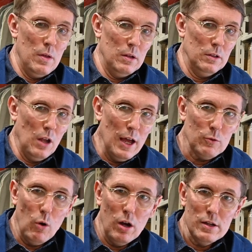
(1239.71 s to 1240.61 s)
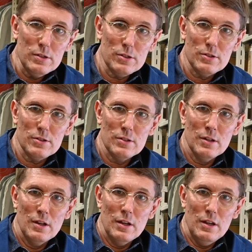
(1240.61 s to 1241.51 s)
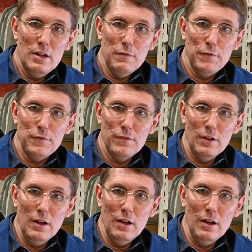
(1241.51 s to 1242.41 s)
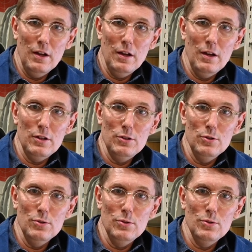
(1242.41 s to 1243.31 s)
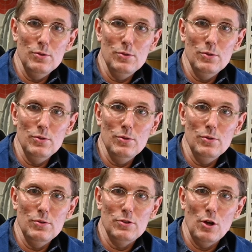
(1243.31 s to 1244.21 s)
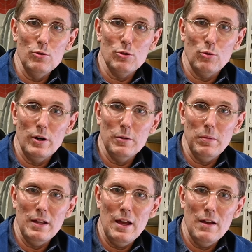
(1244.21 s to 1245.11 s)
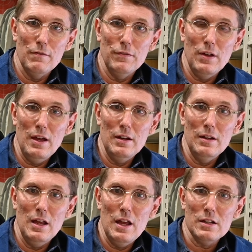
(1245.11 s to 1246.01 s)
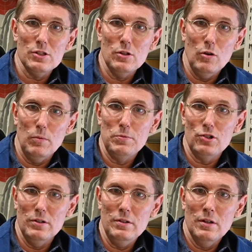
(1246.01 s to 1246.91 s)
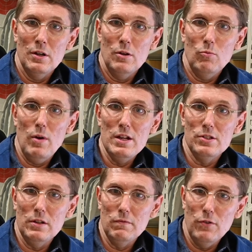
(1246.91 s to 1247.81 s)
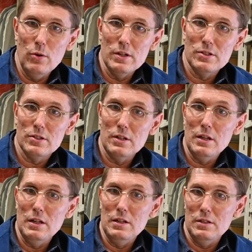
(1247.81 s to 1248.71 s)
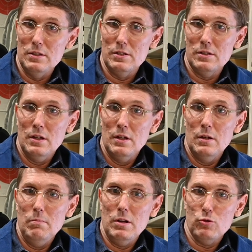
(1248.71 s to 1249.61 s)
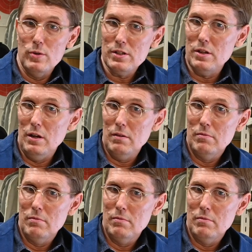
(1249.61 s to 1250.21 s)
Likewise, if you don't credibly have an exit option, raising voice is much riskier